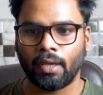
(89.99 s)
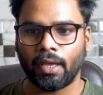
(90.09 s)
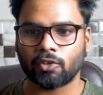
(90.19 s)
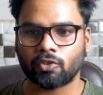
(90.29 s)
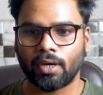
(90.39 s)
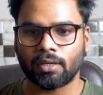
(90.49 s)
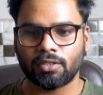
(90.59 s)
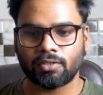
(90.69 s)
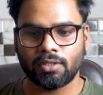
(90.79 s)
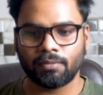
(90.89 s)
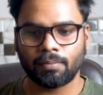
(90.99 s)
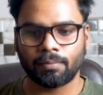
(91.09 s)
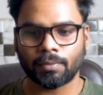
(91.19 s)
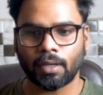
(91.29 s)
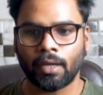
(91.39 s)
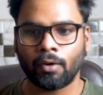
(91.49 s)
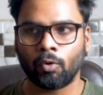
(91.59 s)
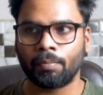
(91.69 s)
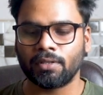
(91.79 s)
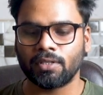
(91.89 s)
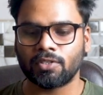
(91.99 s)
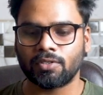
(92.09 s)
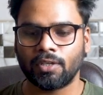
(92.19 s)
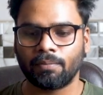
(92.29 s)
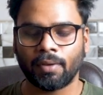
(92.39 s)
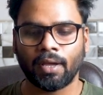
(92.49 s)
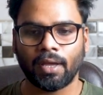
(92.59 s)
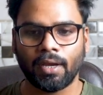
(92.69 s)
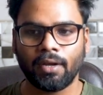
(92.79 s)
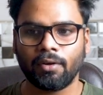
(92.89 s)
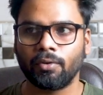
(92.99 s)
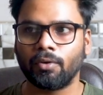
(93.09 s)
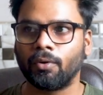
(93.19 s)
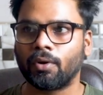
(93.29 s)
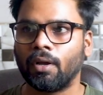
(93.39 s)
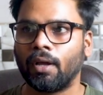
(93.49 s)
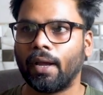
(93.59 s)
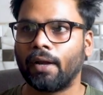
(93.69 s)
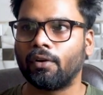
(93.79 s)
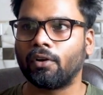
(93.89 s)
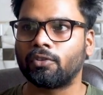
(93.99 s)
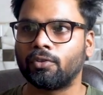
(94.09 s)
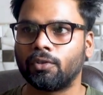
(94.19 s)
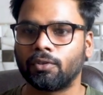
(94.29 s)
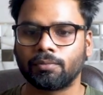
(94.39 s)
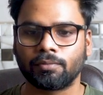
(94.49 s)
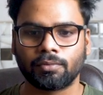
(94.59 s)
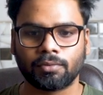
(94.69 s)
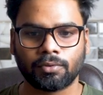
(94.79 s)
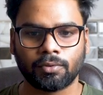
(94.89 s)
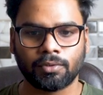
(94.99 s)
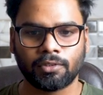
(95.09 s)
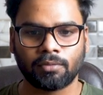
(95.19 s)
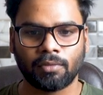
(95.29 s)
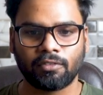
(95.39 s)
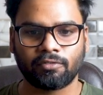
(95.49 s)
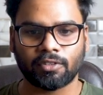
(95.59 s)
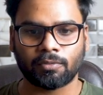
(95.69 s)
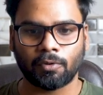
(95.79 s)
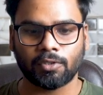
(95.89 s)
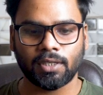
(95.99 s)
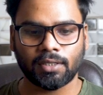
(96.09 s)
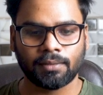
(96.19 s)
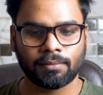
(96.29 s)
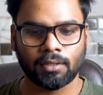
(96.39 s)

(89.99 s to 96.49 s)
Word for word: Extract this zip and open this zip into your Android Studio. So this is my first project.